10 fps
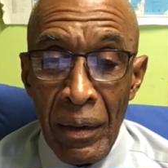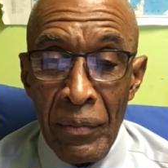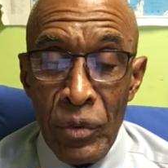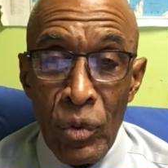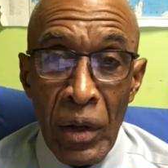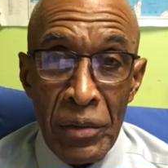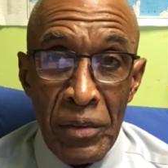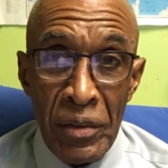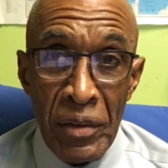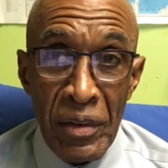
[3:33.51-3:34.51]
Throughout the
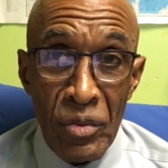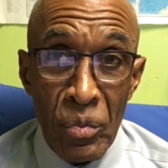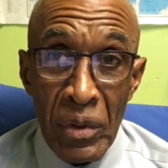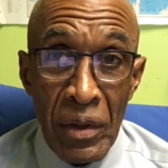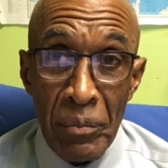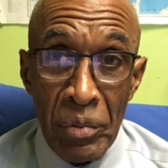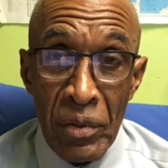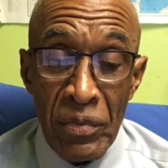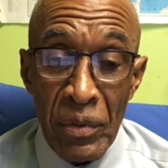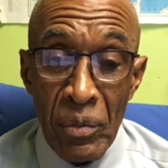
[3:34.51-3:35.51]
years, we're not
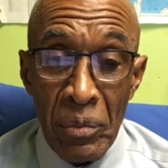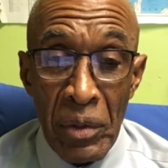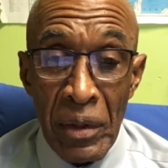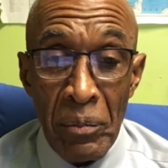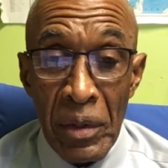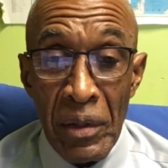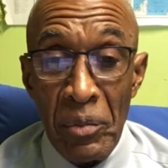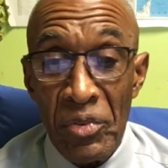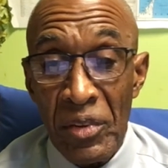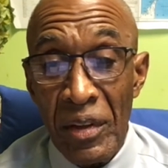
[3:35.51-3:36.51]
perfect. We made many
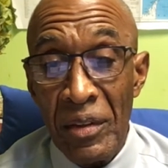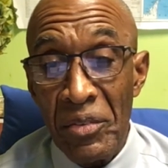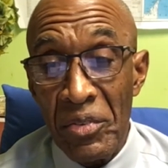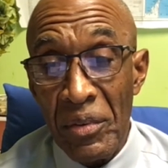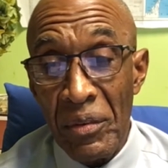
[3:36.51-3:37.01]
mistakes.